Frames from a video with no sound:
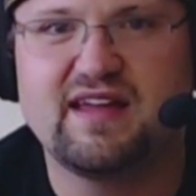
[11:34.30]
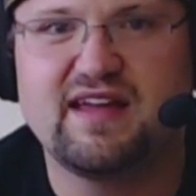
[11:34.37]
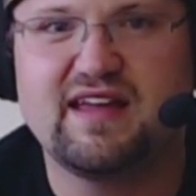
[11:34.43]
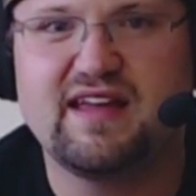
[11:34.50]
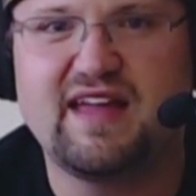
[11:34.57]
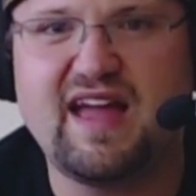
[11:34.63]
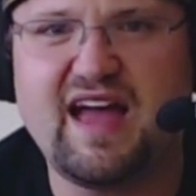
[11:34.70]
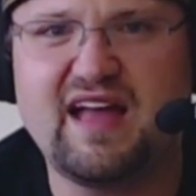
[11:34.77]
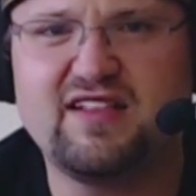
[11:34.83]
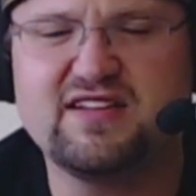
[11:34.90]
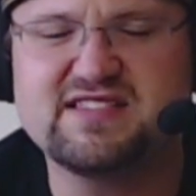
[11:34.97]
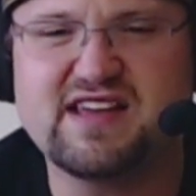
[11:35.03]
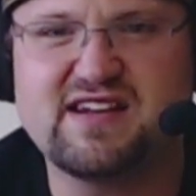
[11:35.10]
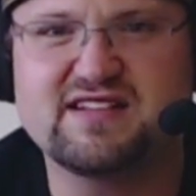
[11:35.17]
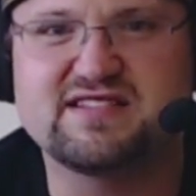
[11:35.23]
Yeah, it
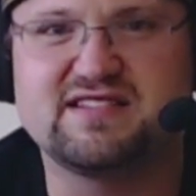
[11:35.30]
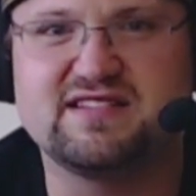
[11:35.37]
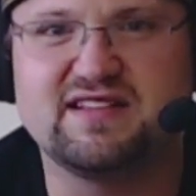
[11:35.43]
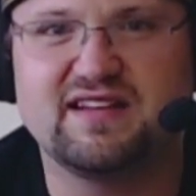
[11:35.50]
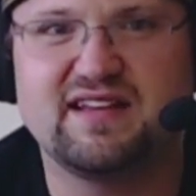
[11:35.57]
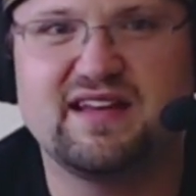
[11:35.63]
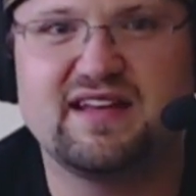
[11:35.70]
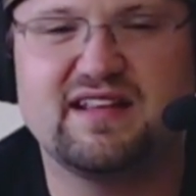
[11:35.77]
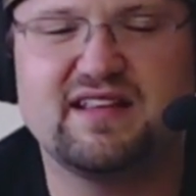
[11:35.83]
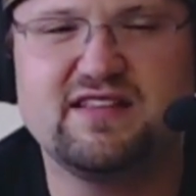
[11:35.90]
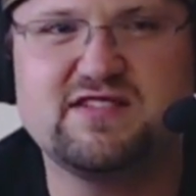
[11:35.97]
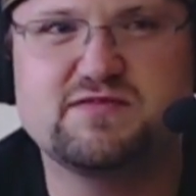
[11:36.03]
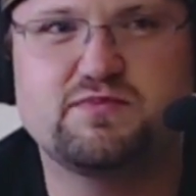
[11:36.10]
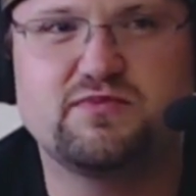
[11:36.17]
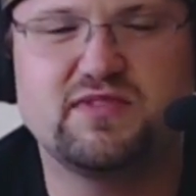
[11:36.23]
looks
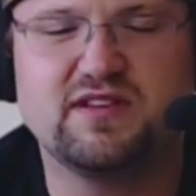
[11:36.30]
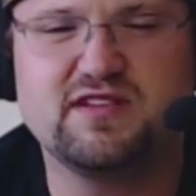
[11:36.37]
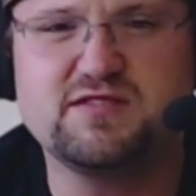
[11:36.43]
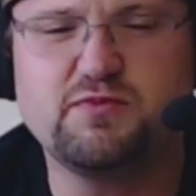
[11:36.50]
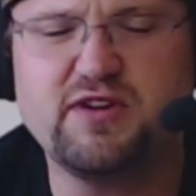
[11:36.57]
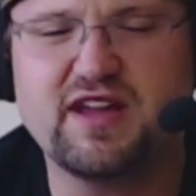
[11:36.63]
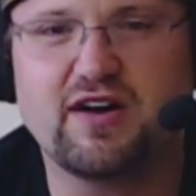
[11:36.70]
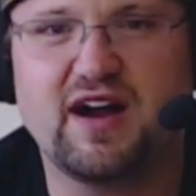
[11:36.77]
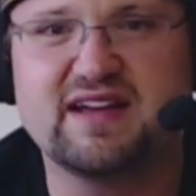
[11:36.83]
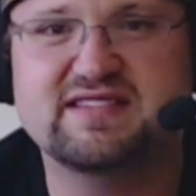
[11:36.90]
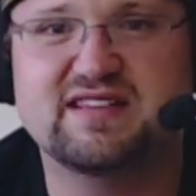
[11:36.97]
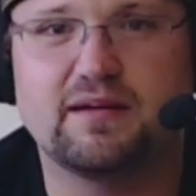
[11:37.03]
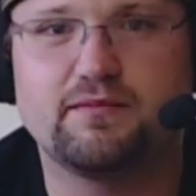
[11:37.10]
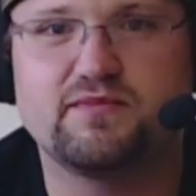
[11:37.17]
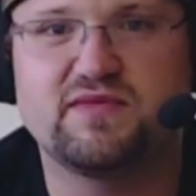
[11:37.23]
pretty
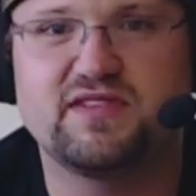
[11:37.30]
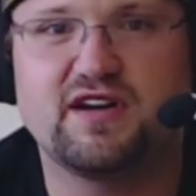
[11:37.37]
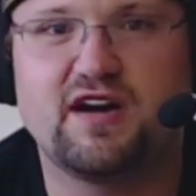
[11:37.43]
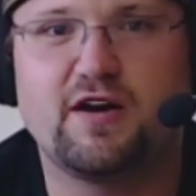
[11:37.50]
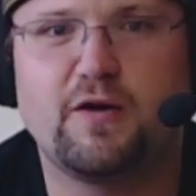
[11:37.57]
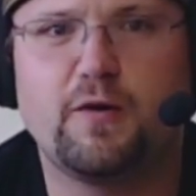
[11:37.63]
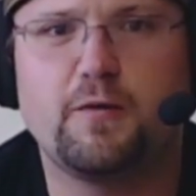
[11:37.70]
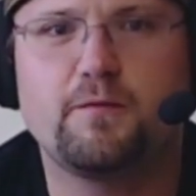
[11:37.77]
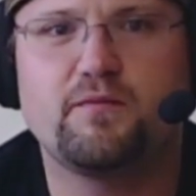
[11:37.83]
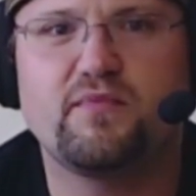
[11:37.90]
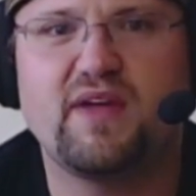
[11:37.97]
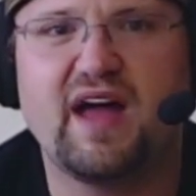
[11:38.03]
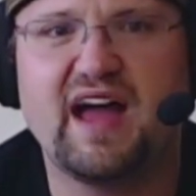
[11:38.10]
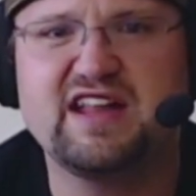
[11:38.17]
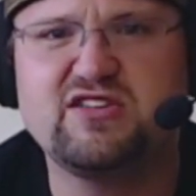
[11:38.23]
awesome, though
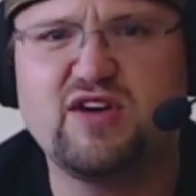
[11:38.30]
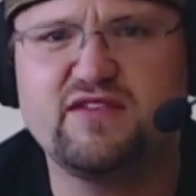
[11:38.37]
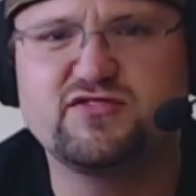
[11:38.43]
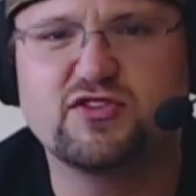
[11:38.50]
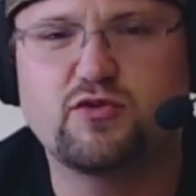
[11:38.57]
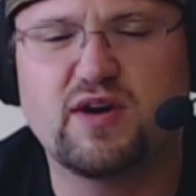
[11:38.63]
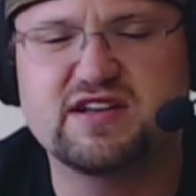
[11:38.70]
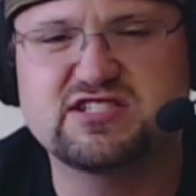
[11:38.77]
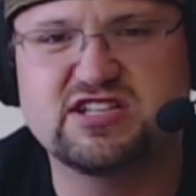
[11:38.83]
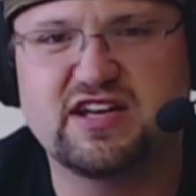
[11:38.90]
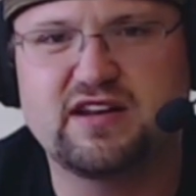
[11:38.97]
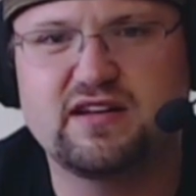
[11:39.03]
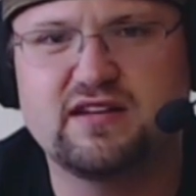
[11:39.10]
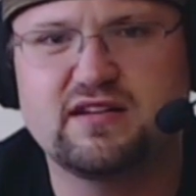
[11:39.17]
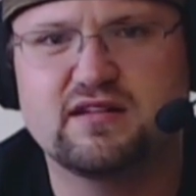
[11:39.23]
I do have to
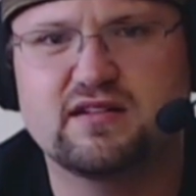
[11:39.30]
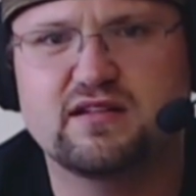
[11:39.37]
question,